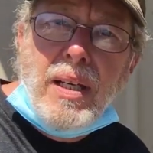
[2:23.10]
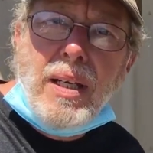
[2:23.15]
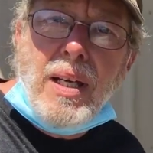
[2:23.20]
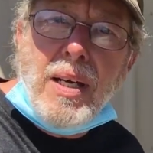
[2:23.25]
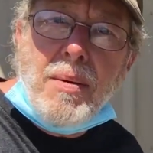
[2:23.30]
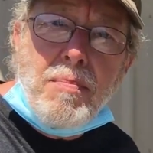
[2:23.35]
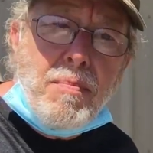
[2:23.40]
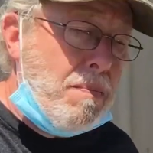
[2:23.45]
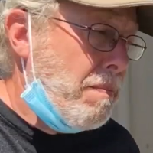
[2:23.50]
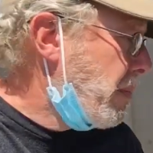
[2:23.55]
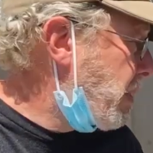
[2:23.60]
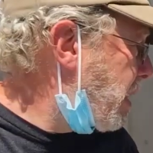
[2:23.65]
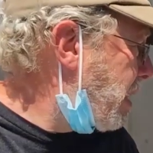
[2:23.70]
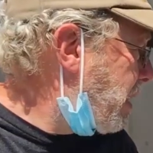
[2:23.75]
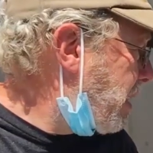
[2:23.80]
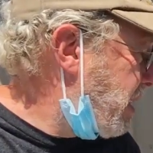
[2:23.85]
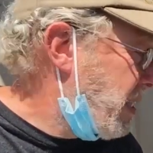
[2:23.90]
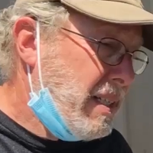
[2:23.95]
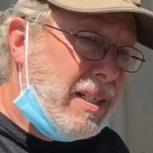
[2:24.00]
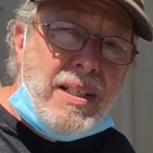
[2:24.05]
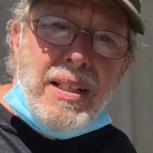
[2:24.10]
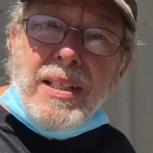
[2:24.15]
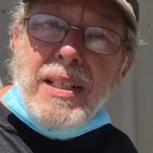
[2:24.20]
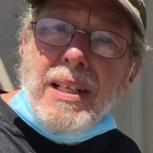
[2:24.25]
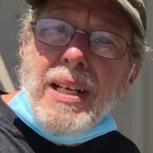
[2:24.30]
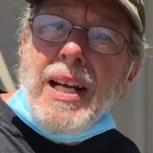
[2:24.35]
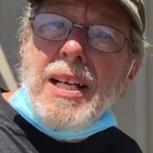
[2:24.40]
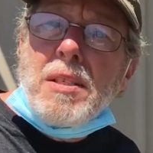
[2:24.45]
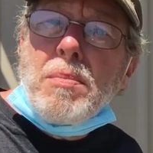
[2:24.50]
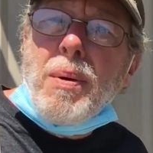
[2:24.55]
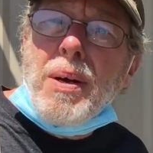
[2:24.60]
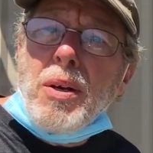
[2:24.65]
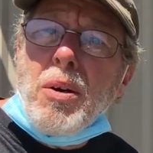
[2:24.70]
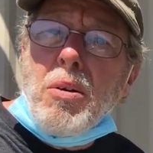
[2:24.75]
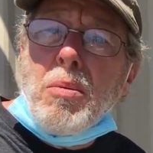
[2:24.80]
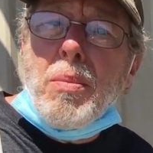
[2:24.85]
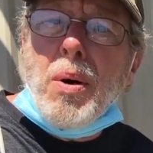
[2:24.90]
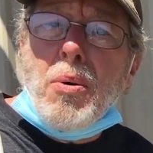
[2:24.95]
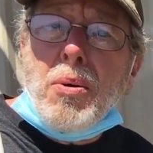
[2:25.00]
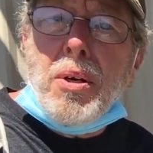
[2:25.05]
Yep, that's my
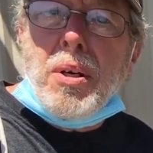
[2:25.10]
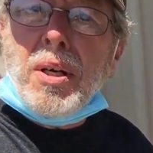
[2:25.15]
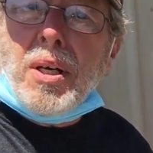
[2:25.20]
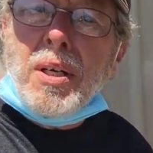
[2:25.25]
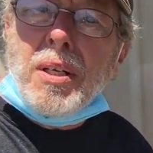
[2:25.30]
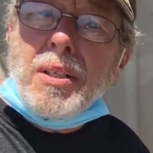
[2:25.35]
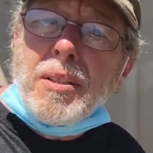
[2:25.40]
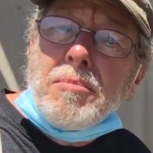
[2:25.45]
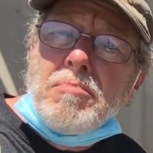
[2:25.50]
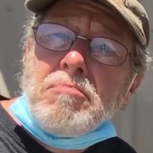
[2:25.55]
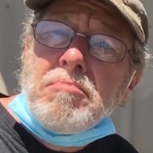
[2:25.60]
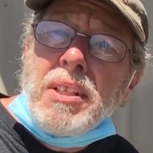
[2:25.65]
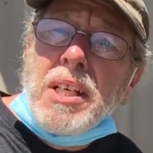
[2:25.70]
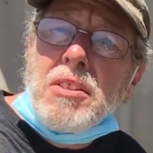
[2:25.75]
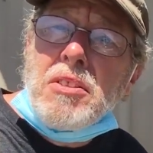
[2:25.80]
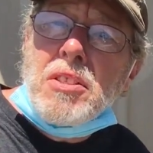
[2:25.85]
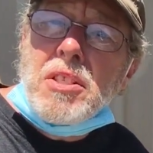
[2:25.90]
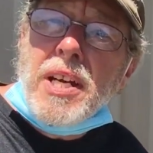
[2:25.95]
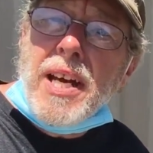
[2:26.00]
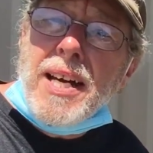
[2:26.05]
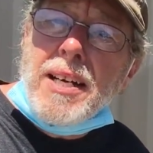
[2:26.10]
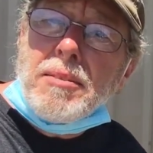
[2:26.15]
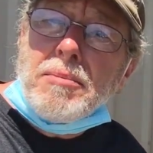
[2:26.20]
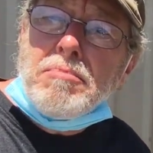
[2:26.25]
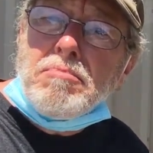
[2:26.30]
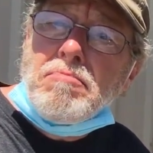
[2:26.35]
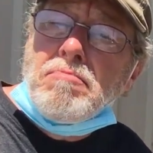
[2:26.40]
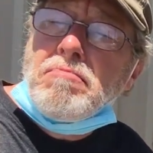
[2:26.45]
old motor. Took out.